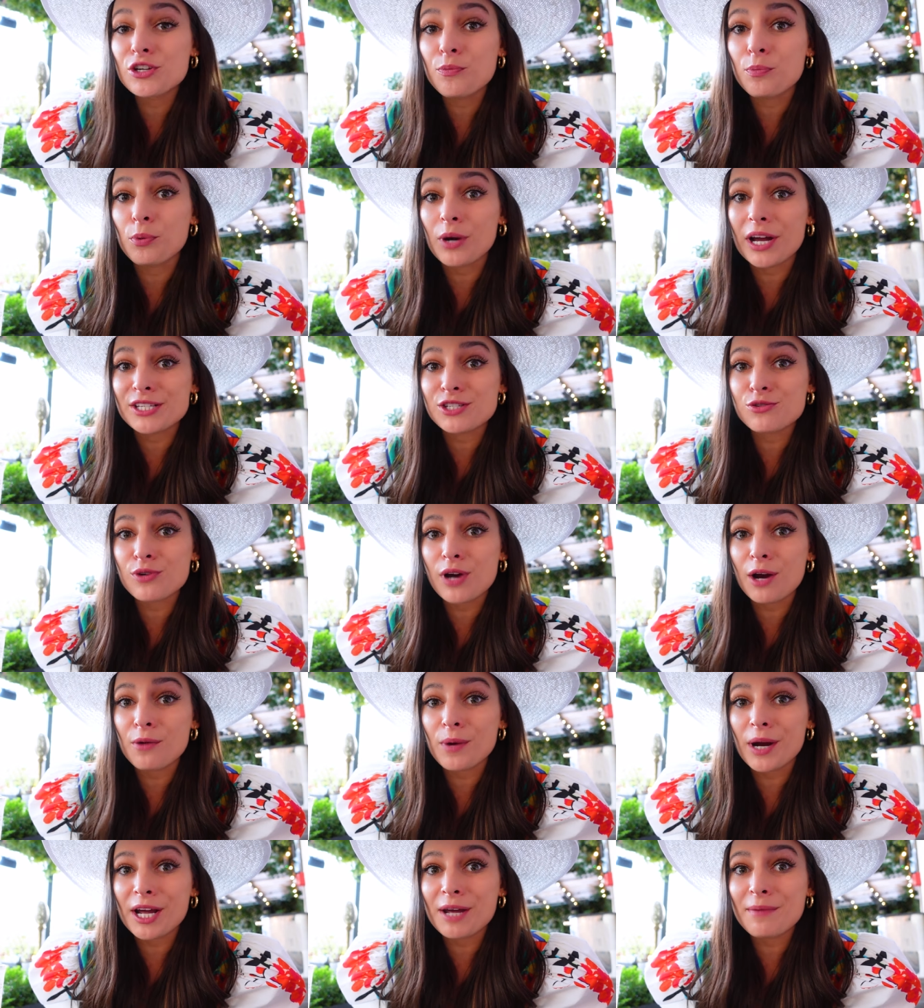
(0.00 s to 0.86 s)
Loop
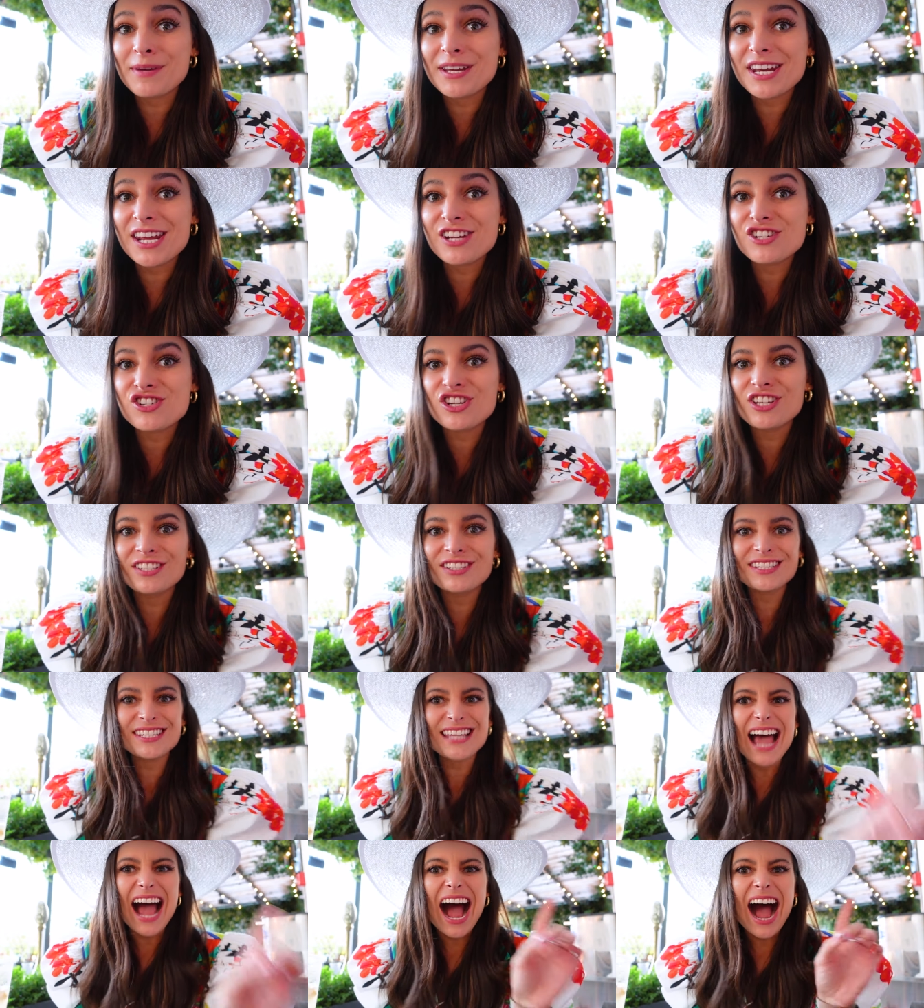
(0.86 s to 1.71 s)
restaurant
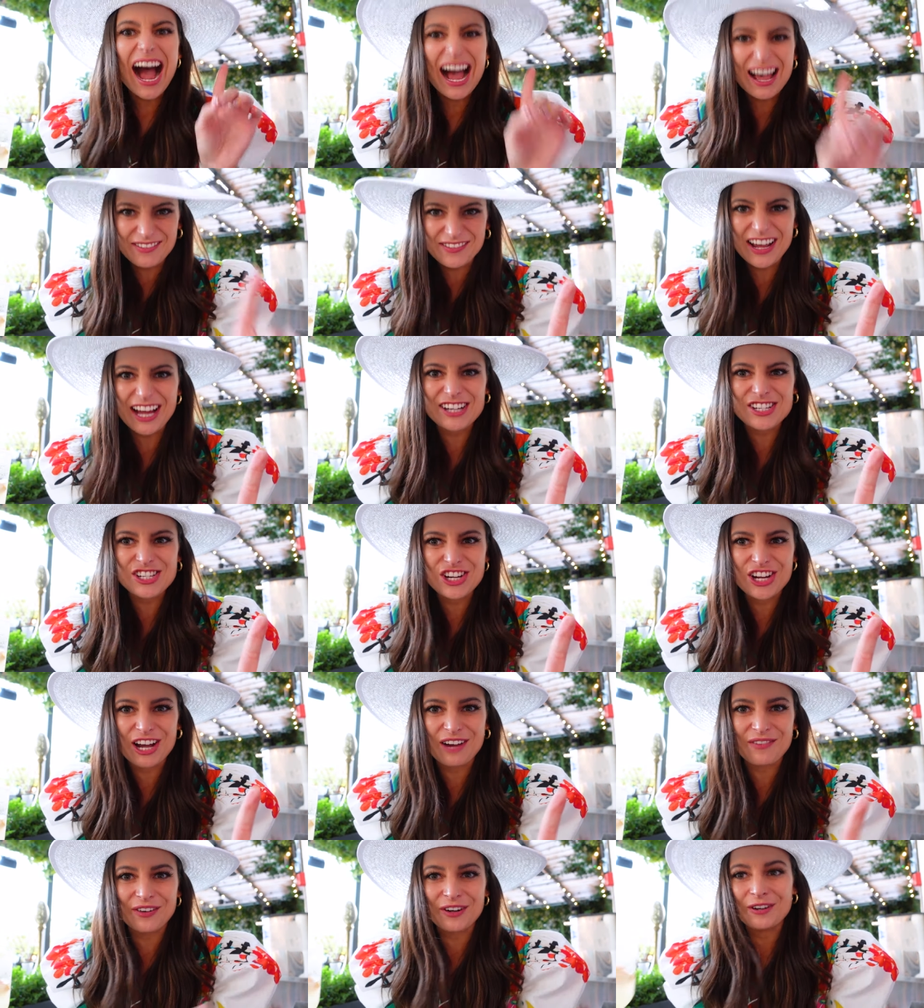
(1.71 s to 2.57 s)
recommendations, I've got you
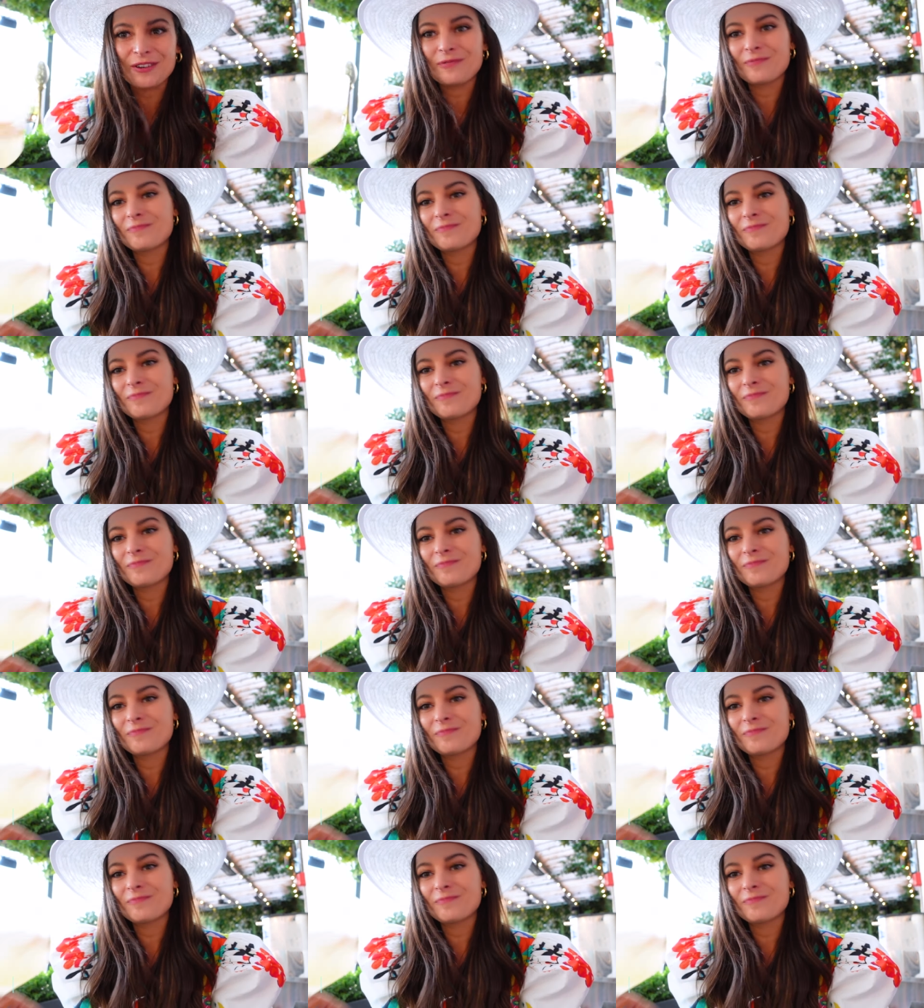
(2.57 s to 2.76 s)
covered.